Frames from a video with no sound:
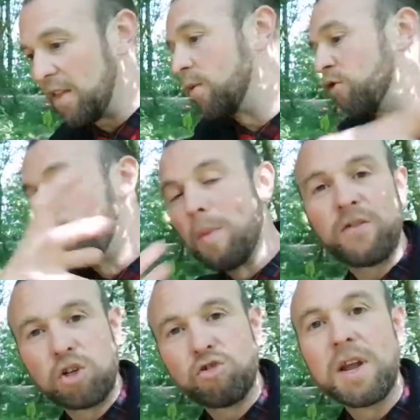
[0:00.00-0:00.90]
that have come
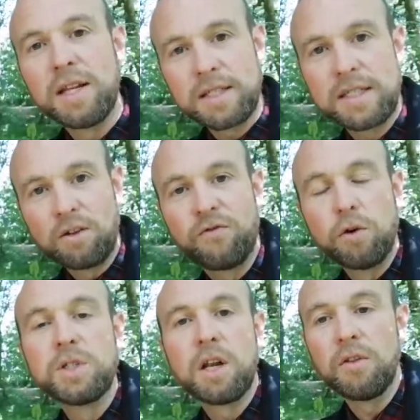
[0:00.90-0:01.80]
off a tree and it's still
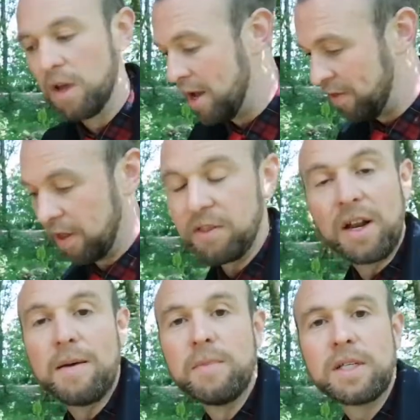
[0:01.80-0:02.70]
fruiting on the
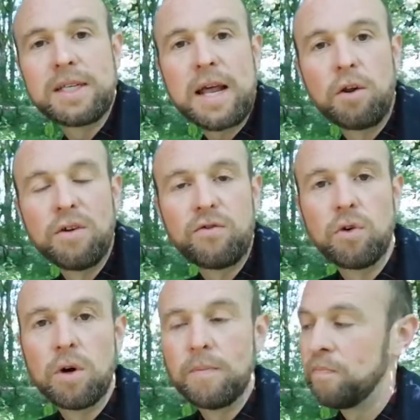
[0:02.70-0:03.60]
limb that's dead on the floor.